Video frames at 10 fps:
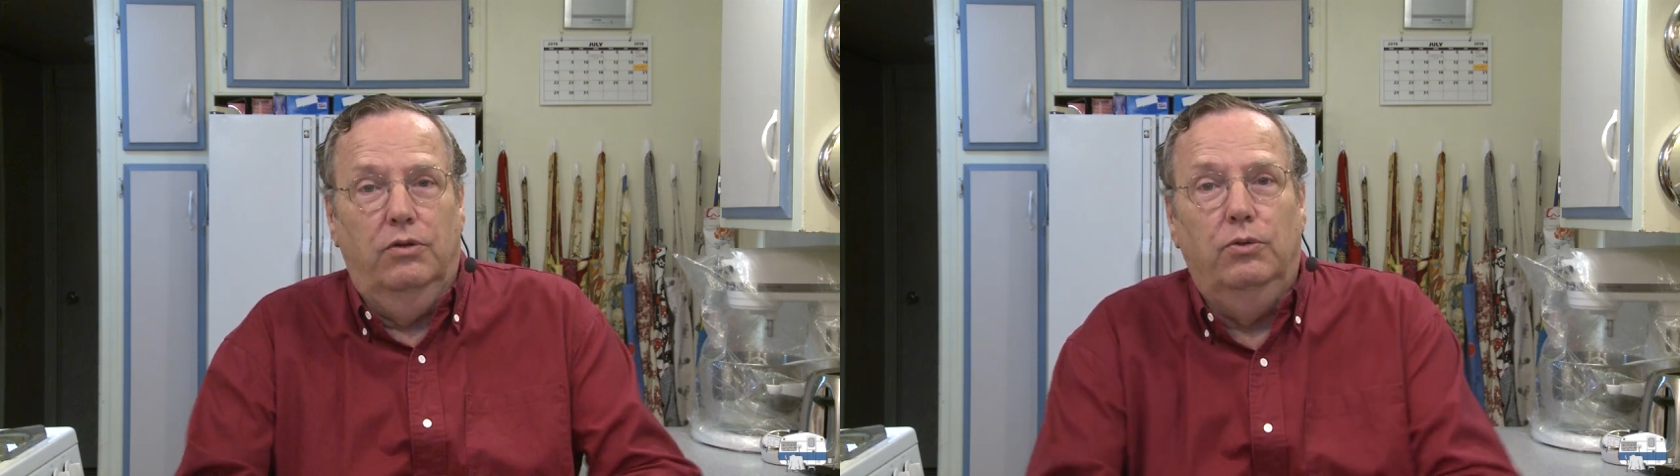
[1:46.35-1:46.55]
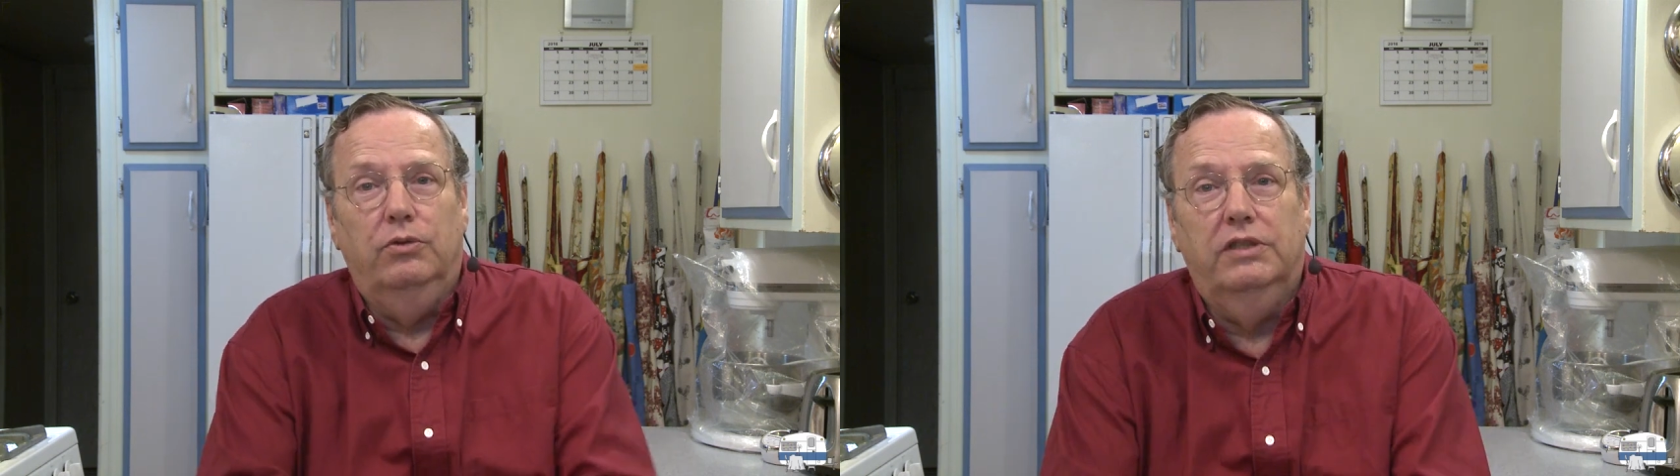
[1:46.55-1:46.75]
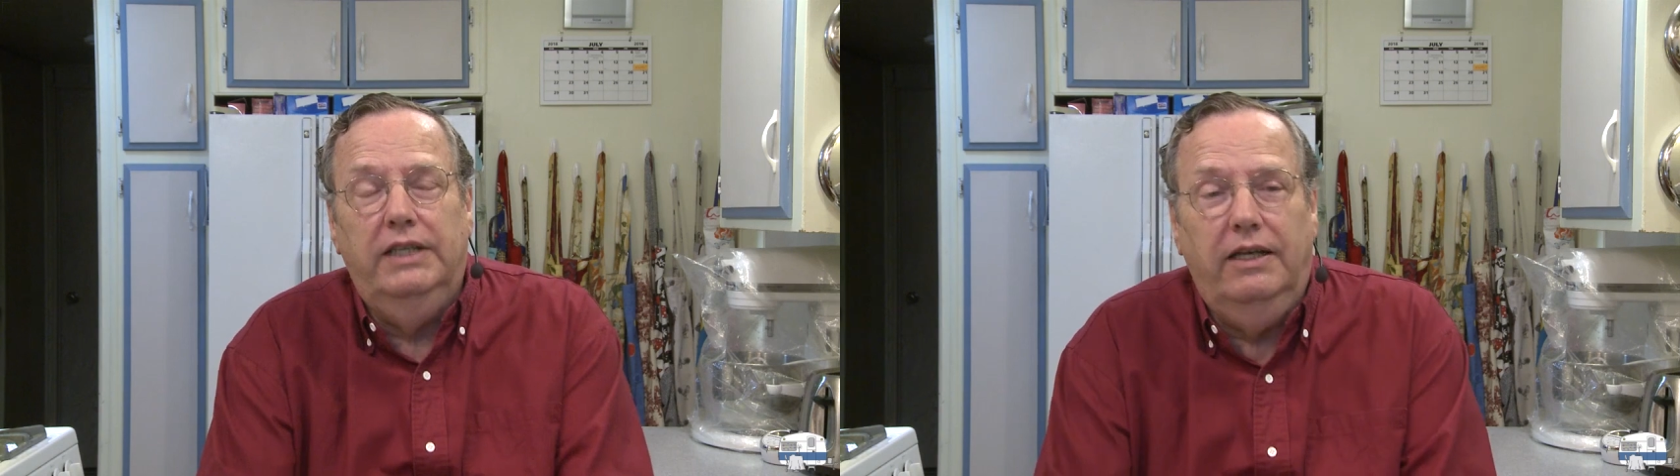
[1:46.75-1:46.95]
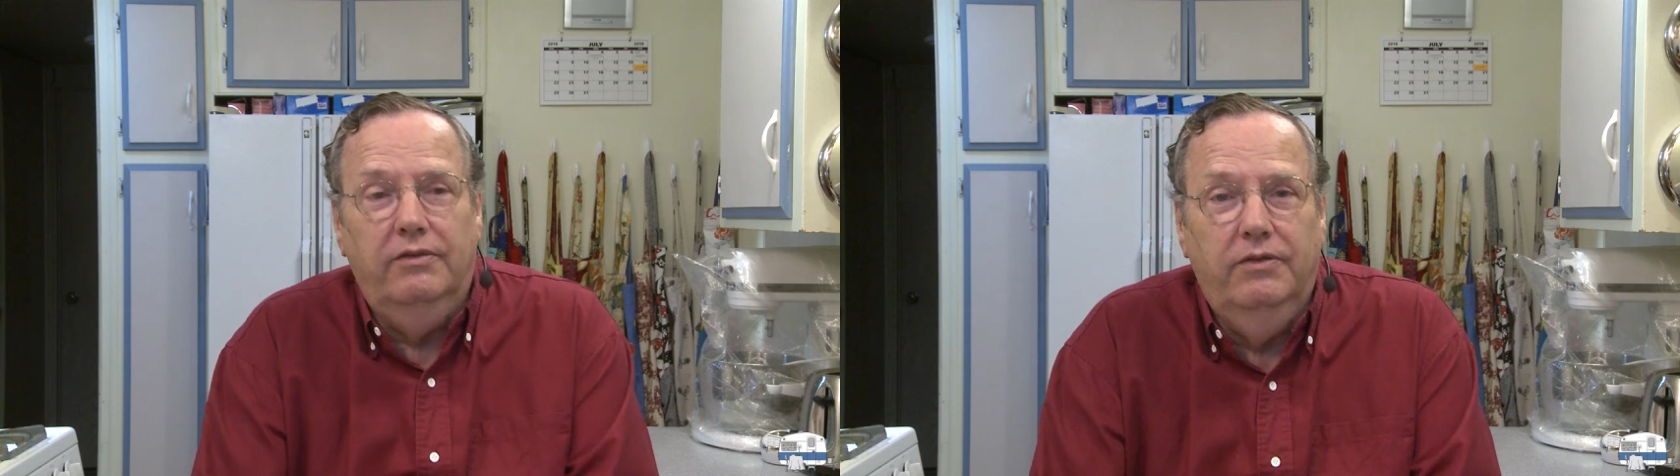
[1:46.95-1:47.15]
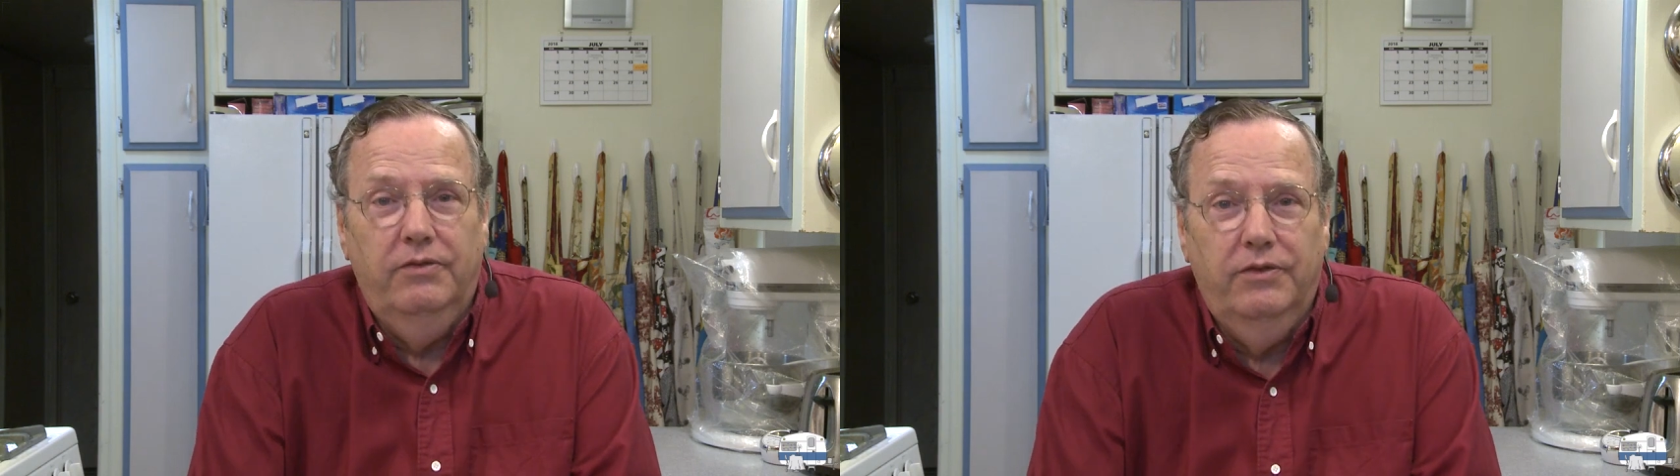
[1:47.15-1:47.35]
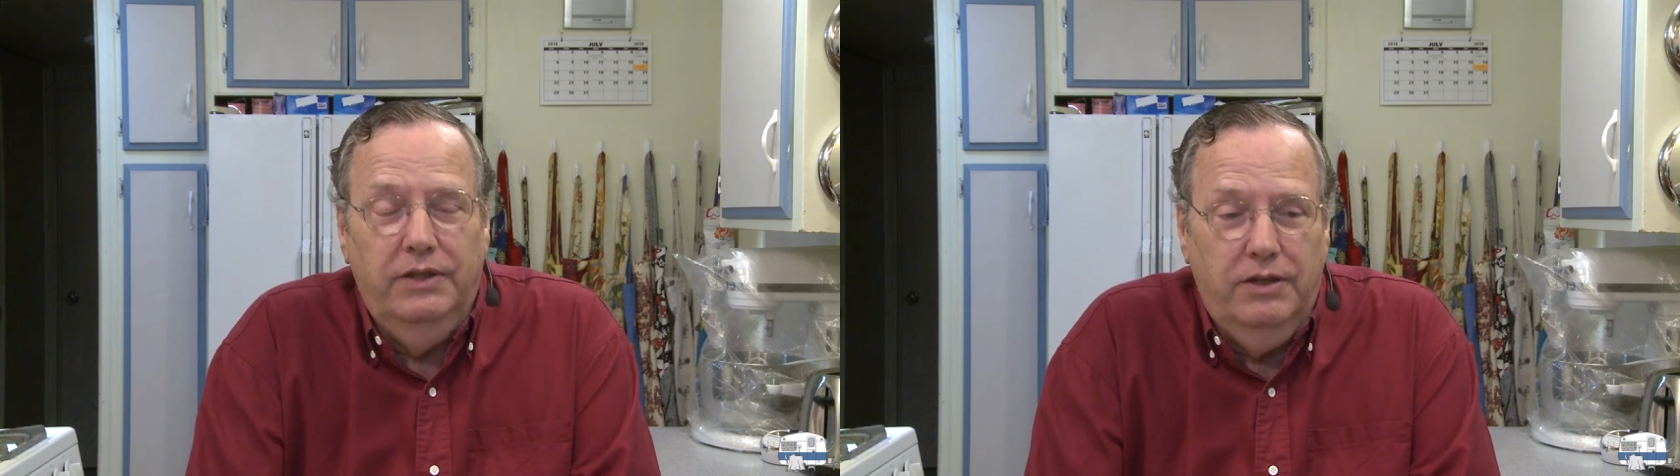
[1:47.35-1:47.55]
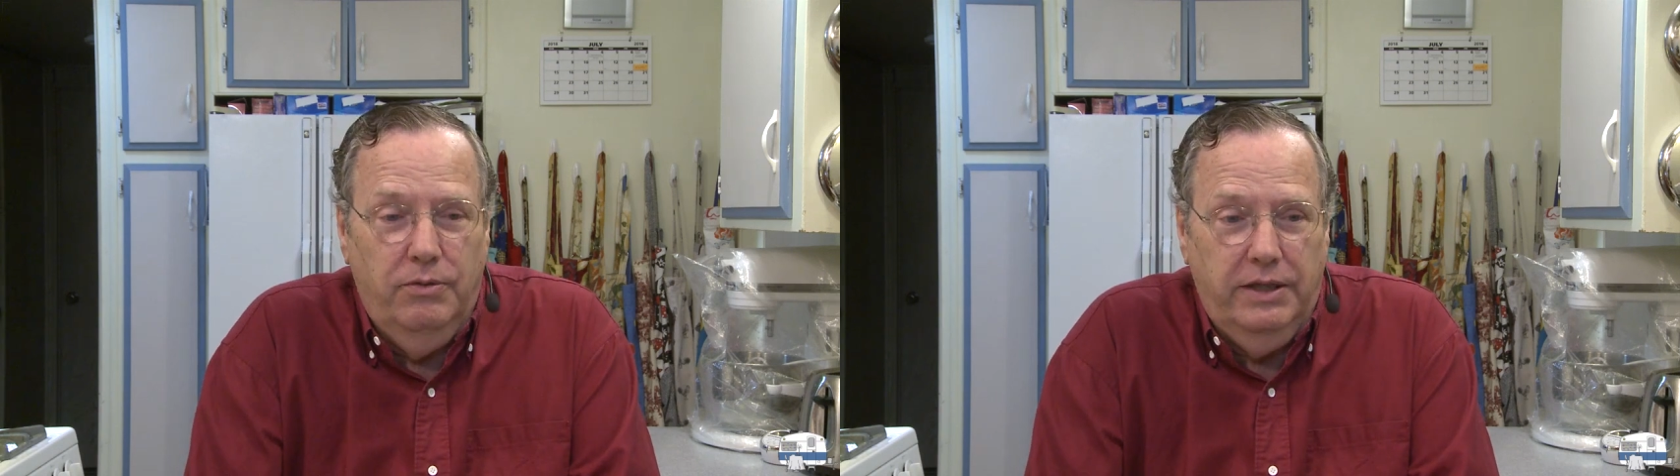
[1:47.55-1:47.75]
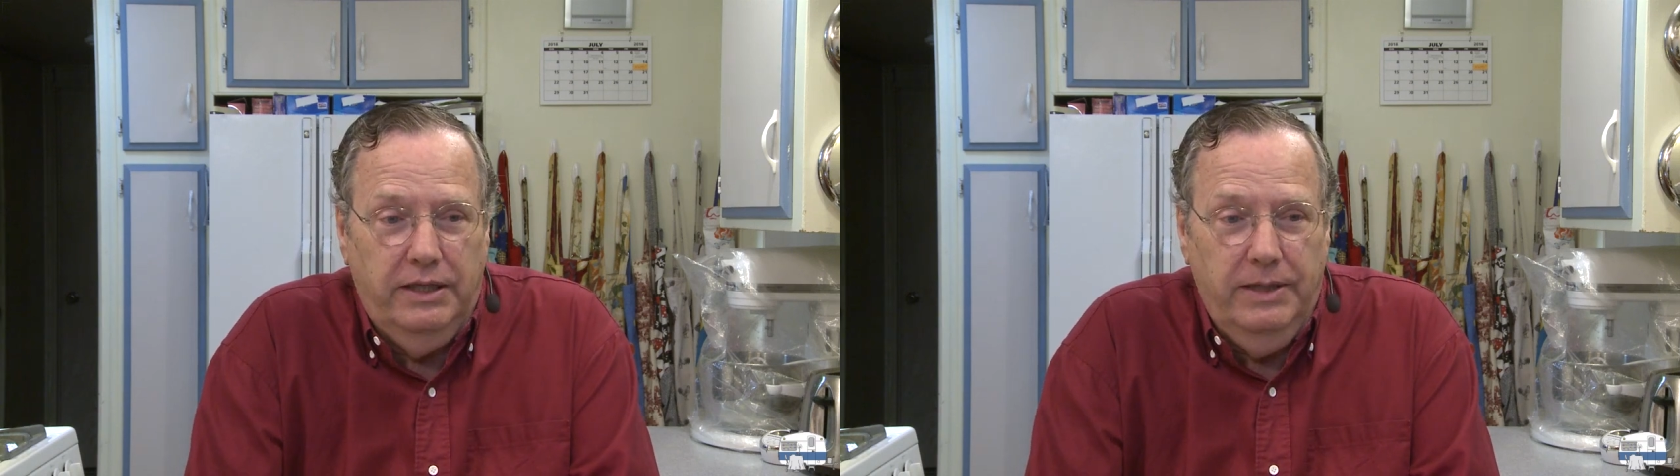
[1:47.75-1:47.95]
cools down very
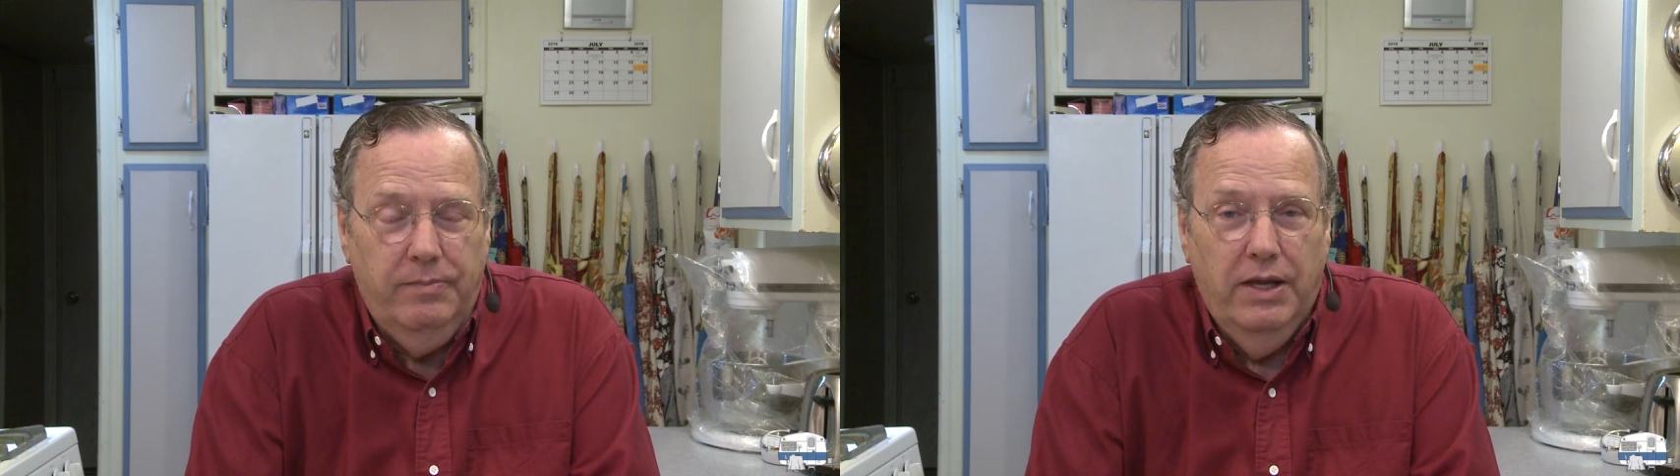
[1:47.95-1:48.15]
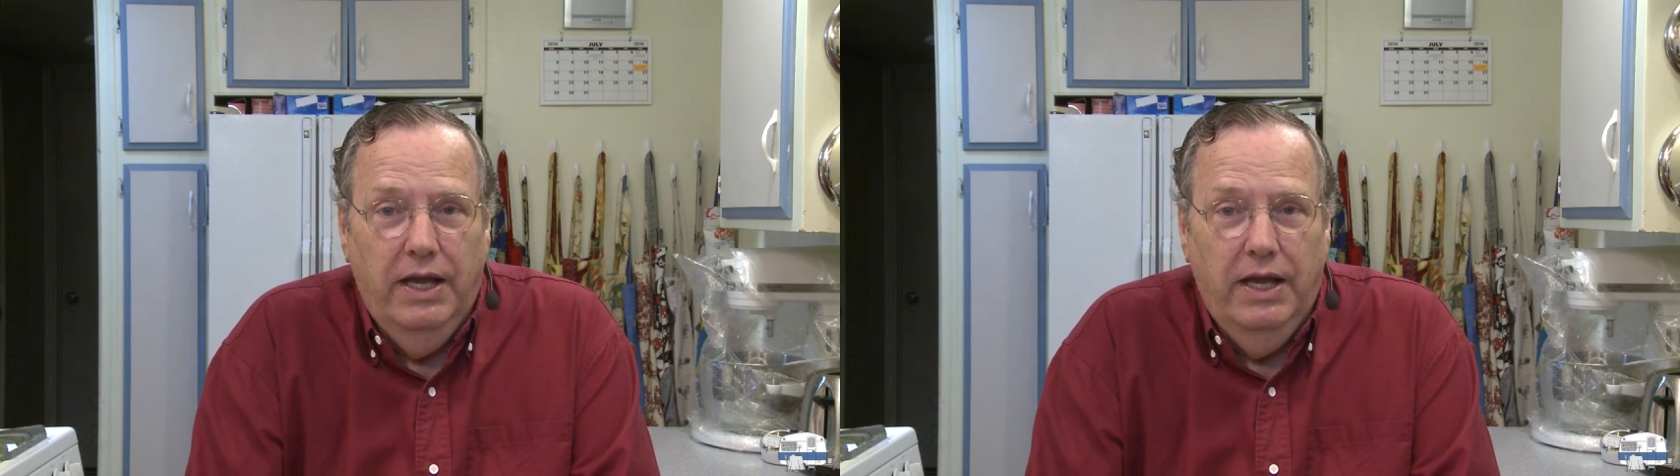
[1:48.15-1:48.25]
quickly,